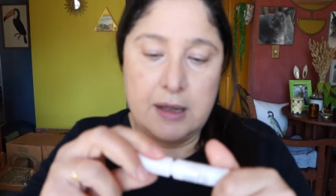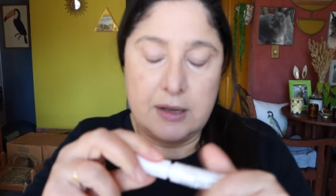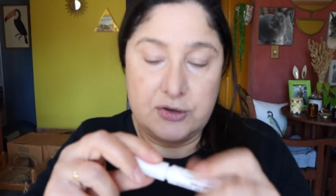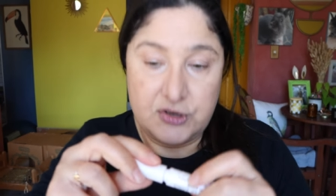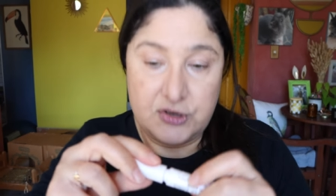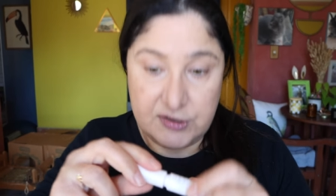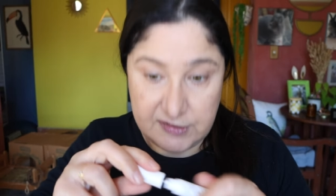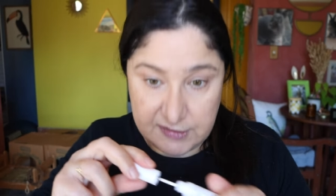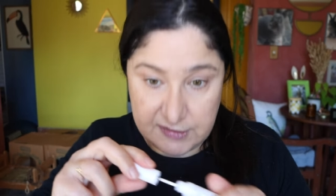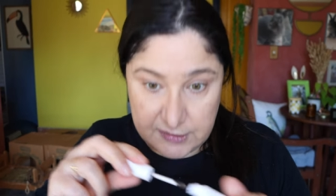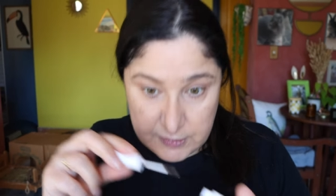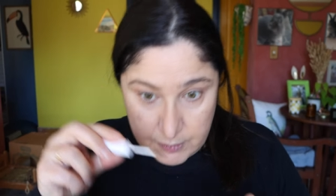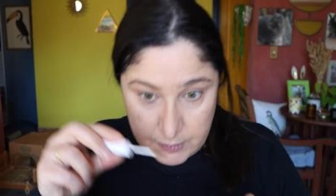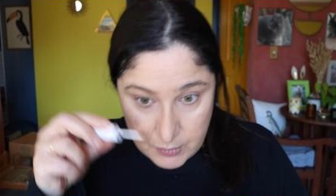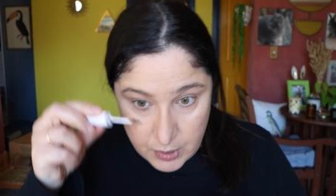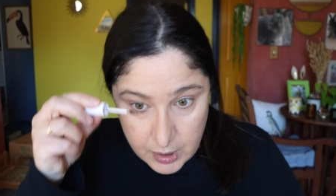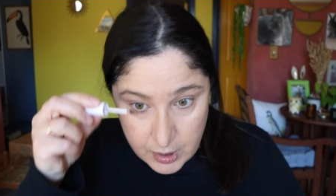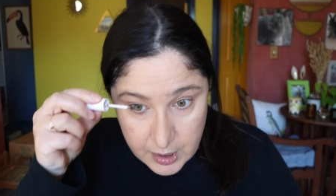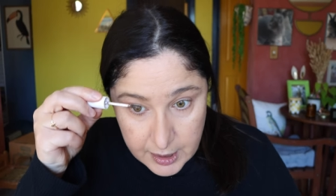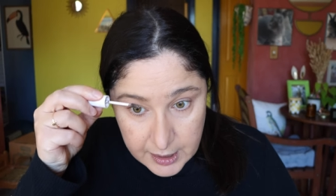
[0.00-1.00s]
Just
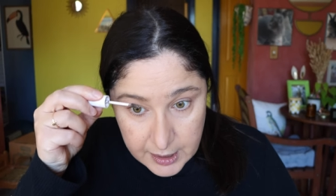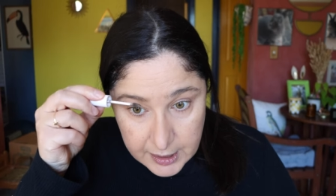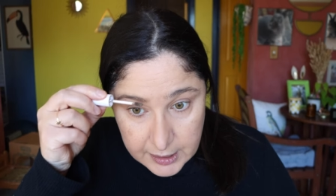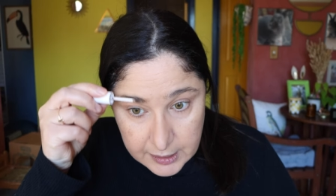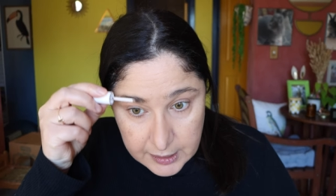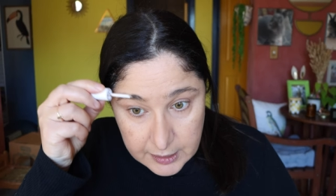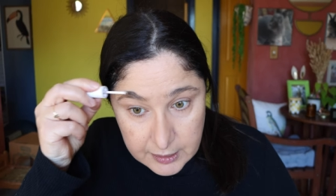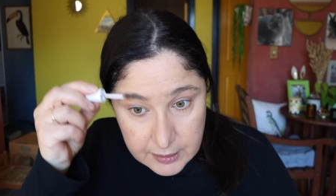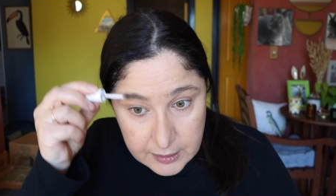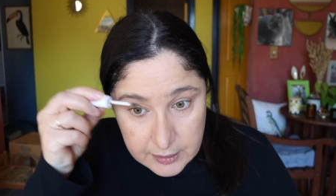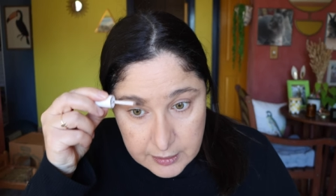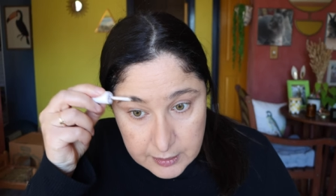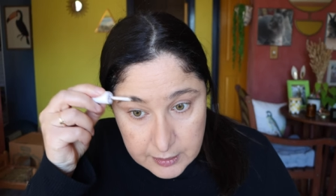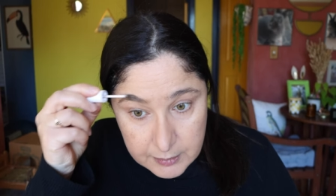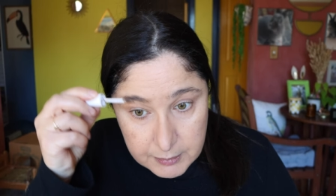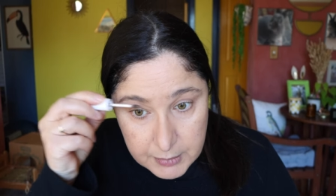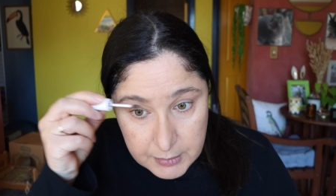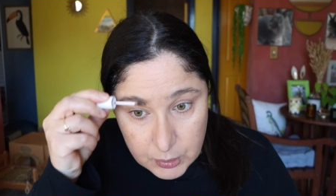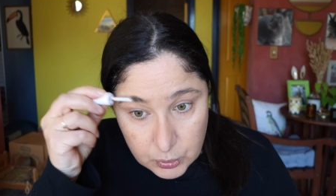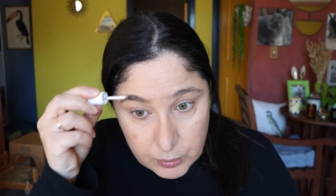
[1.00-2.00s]
my
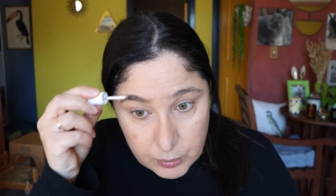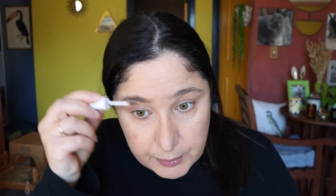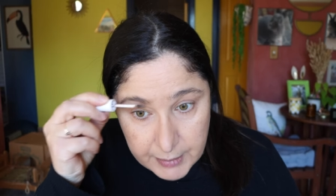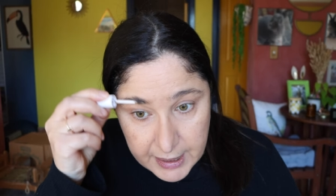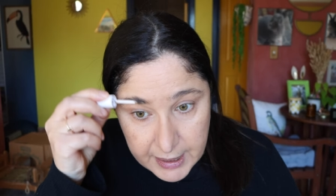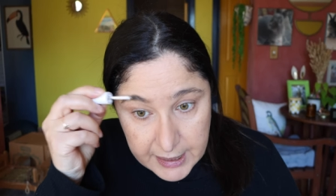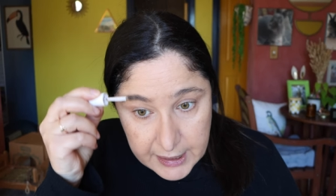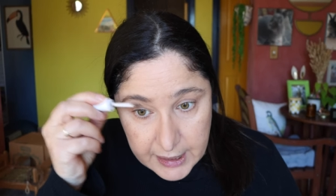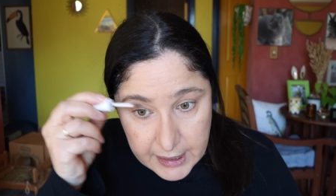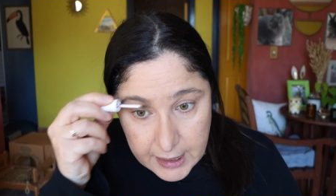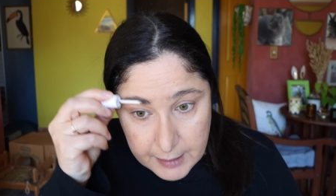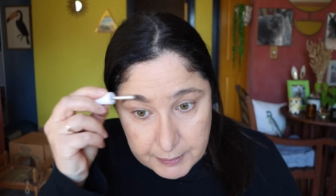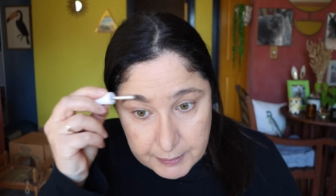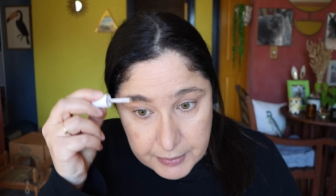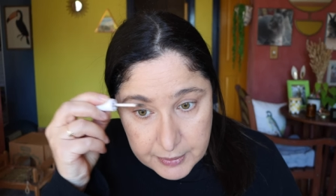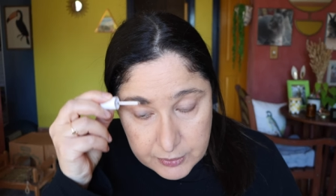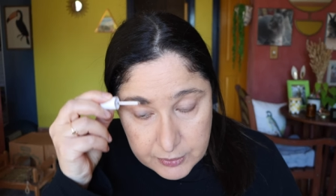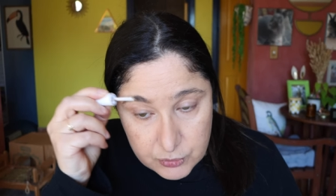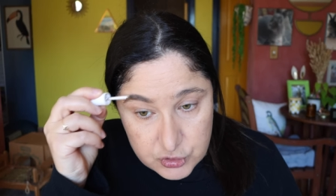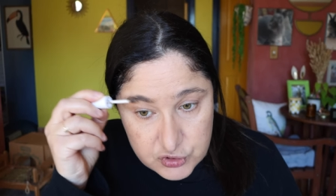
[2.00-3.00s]
Milk Makeup
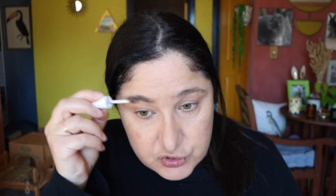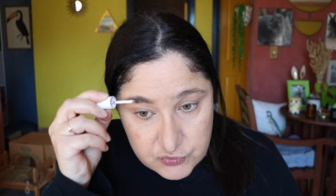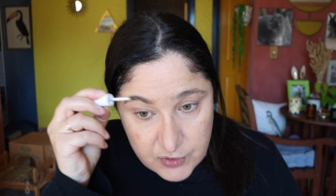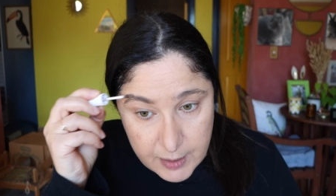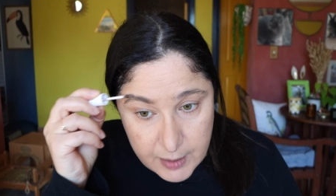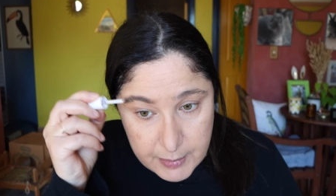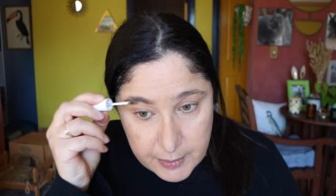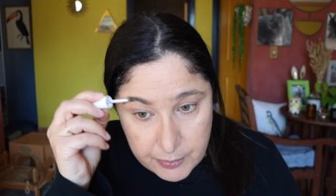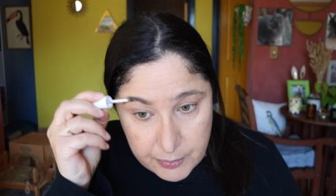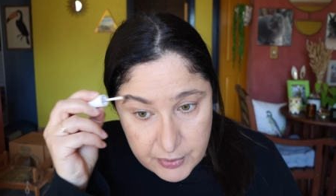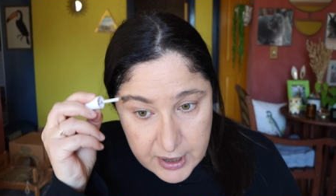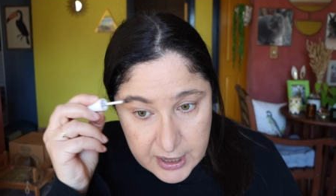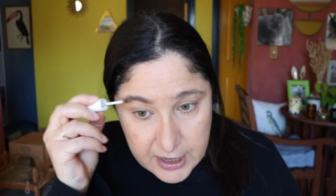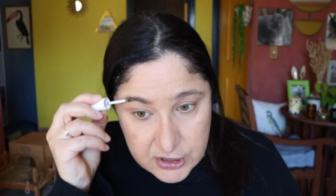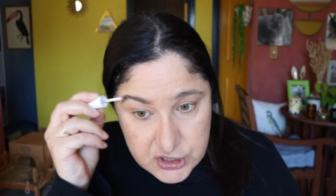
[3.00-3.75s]
Kush Fibre Brow